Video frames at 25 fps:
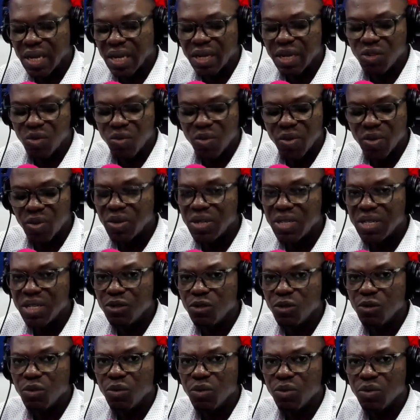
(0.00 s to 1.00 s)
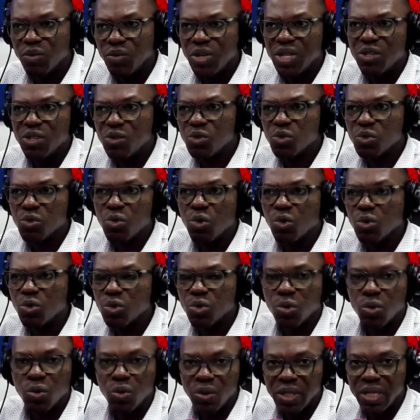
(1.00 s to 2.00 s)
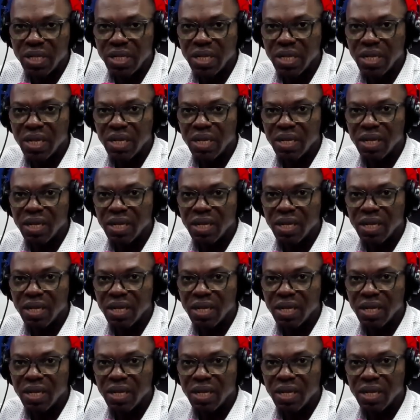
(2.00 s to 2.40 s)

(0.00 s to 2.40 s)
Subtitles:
You may not need to read so slowly,